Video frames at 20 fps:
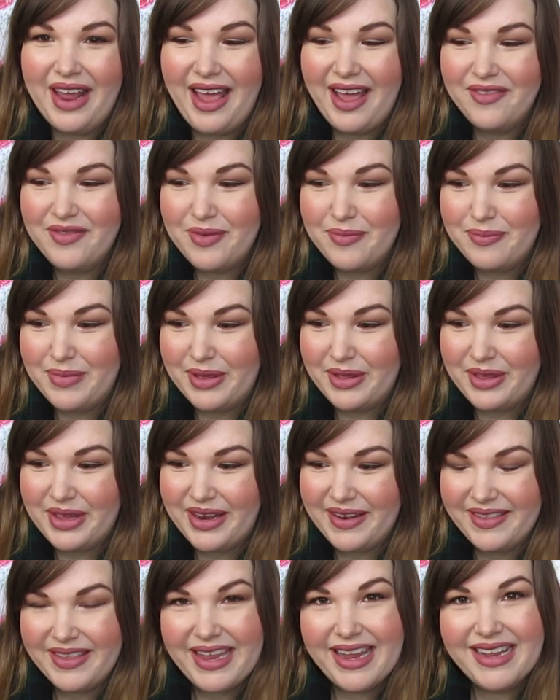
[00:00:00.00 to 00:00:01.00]
have a
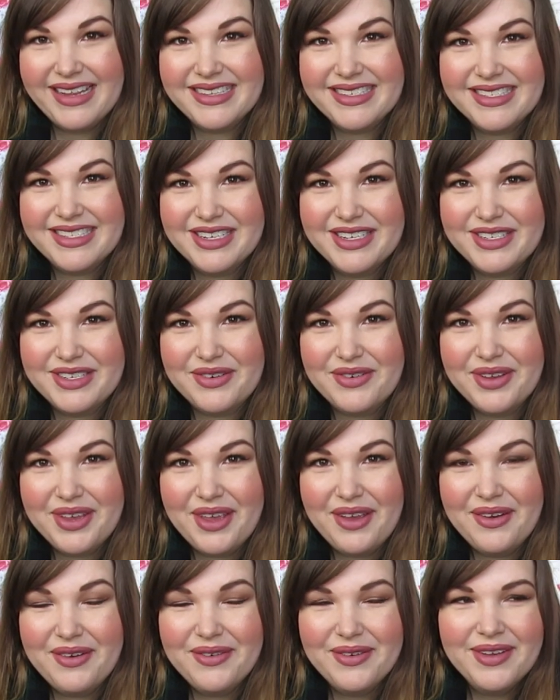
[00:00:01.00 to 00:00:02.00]
million things to show
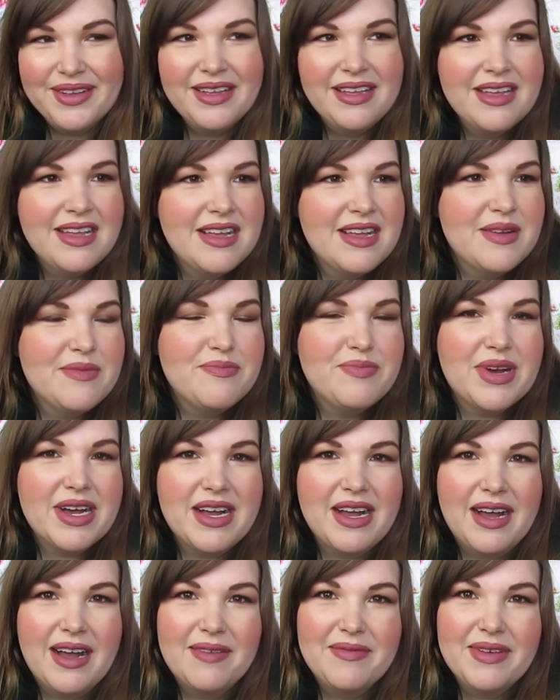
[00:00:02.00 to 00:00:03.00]
you.
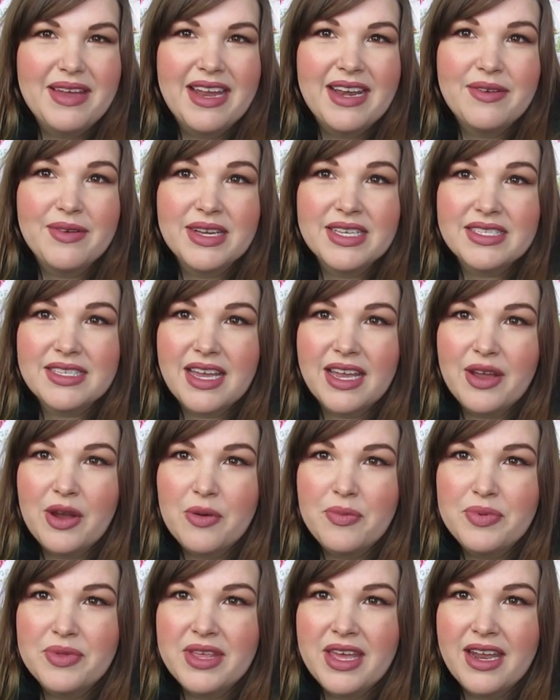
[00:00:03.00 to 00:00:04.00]
But anyways, I
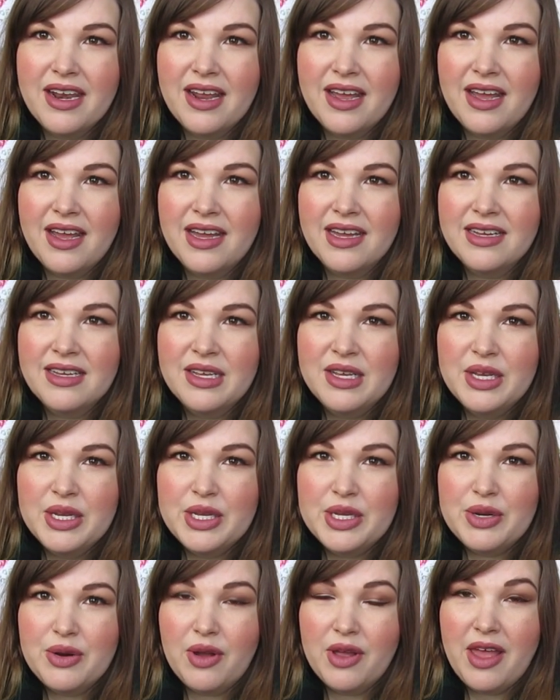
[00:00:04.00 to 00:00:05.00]
hope that
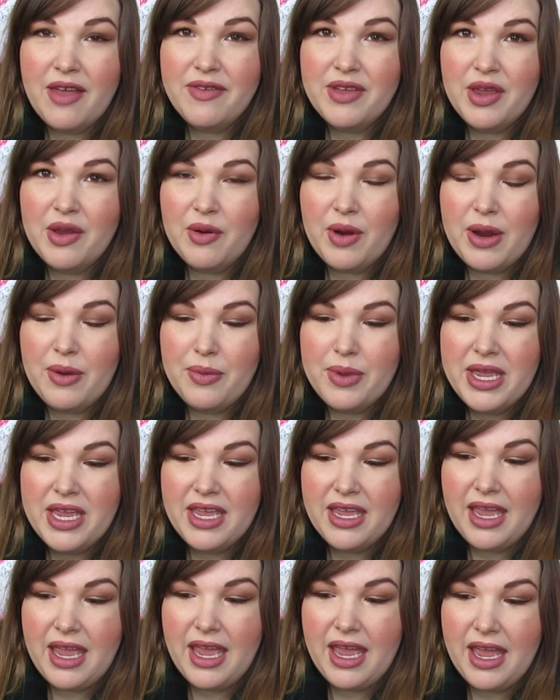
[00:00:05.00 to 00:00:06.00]
you're all having a great
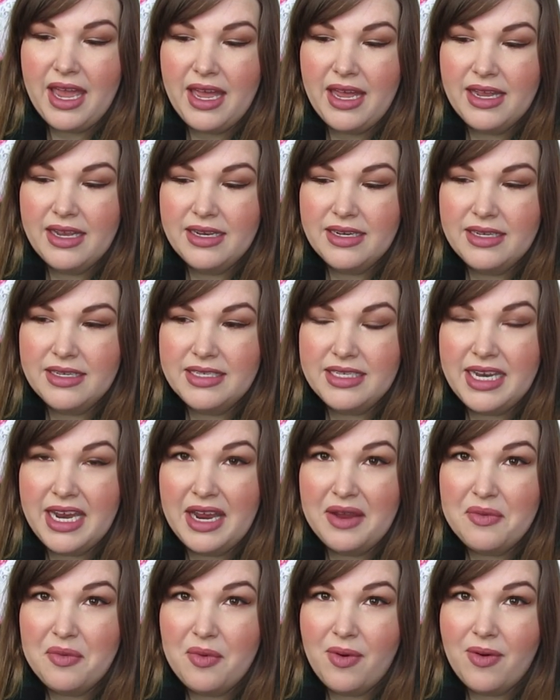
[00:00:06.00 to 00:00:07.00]
week and
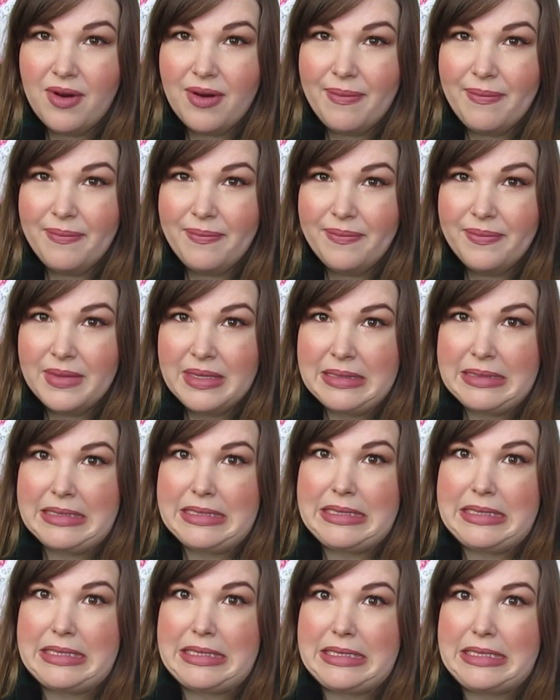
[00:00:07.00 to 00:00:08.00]
staying warm.
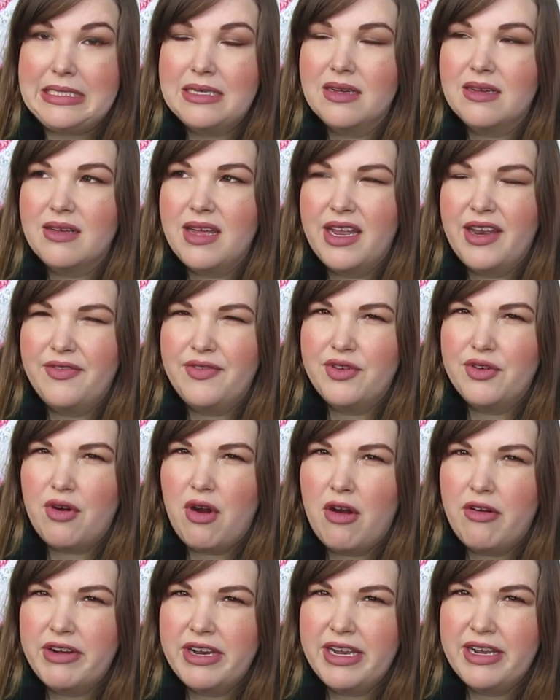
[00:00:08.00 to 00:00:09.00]
And if you're
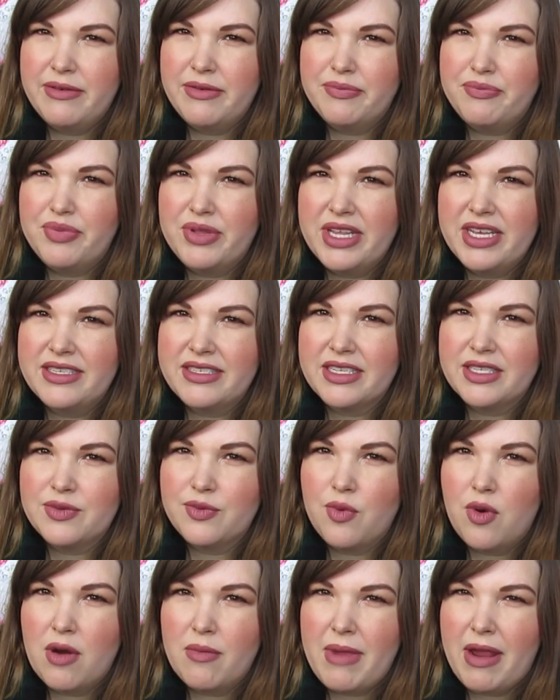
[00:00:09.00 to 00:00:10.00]
already in a place that's
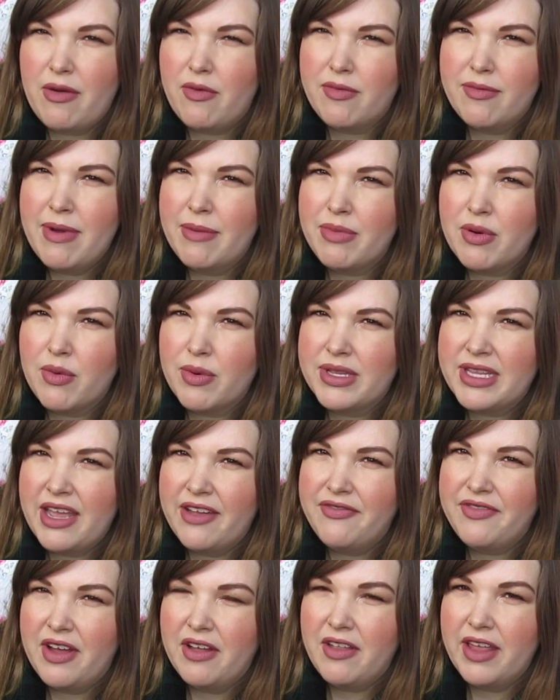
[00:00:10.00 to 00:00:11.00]
warm, I remember what
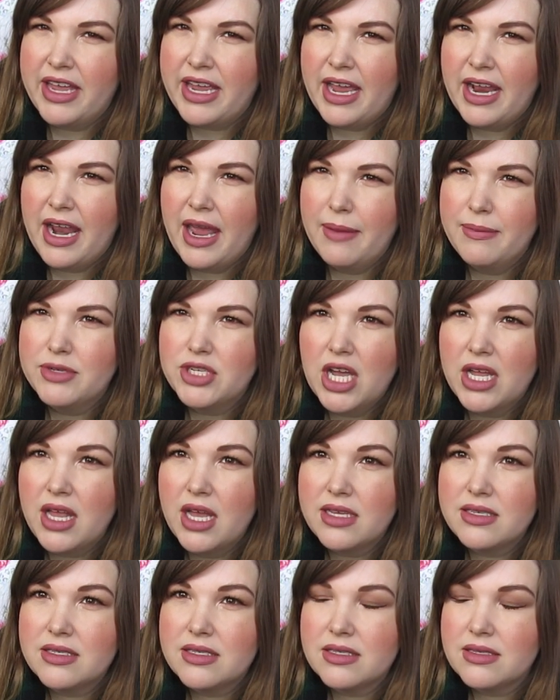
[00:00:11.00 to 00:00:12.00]
that felt like, and I'm
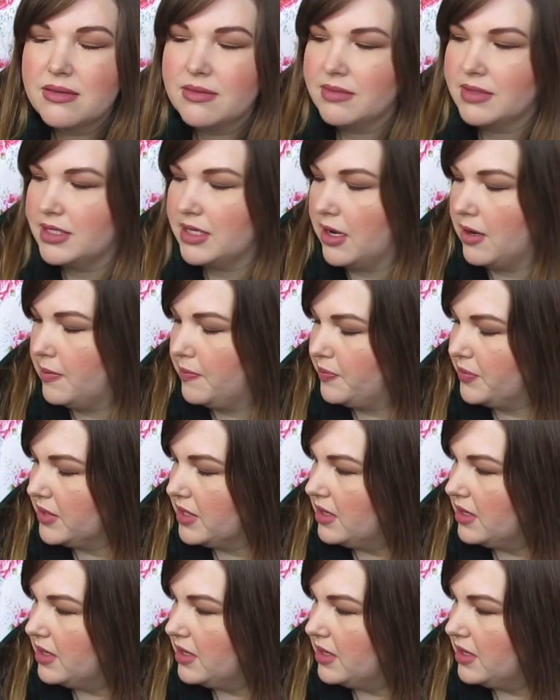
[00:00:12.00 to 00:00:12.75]
jealous. So